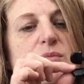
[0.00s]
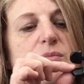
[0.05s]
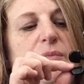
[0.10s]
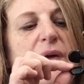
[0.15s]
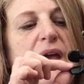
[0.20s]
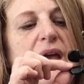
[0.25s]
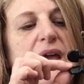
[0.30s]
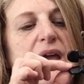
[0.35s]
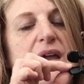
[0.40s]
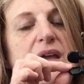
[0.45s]

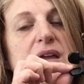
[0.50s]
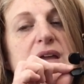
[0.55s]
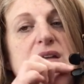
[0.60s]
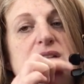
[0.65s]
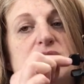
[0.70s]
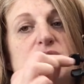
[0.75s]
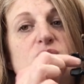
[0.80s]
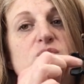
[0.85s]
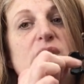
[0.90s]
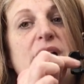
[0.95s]
peg
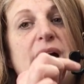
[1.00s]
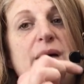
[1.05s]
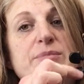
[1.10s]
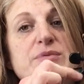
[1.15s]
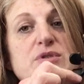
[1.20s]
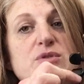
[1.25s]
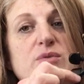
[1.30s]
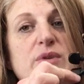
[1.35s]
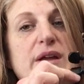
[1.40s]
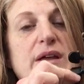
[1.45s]
it's
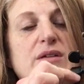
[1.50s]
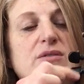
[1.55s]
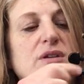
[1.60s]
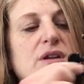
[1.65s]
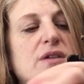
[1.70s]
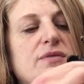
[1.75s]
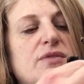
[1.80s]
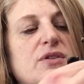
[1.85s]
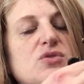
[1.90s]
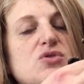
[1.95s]
wrapped around
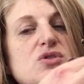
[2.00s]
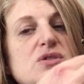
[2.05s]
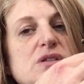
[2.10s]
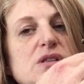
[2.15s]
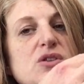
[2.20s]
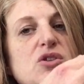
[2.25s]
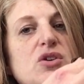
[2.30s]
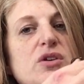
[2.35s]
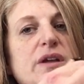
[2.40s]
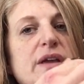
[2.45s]
if you just
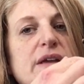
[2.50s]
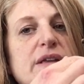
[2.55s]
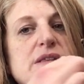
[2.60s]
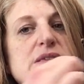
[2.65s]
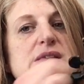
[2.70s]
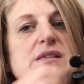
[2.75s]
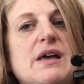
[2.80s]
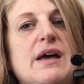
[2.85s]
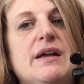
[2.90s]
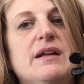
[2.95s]
look
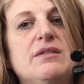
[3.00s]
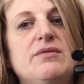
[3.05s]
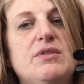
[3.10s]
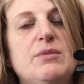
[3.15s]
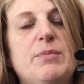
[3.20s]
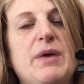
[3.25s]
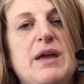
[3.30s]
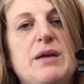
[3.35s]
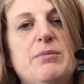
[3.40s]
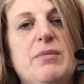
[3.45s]
inside of the
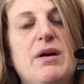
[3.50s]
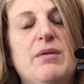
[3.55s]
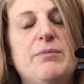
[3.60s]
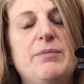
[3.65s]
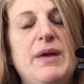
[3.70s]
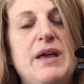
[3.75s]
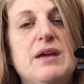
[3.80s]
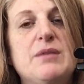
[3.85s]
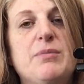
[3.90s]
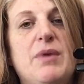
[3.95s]

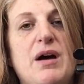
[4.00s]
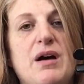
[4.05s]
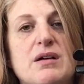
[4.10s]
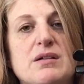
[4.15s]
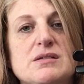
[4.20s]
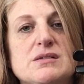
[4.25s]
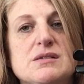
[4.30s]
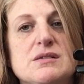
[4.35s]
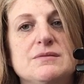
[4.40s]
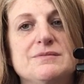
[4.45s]
peg
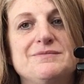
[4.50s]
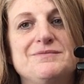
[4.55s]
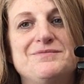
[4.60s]
box.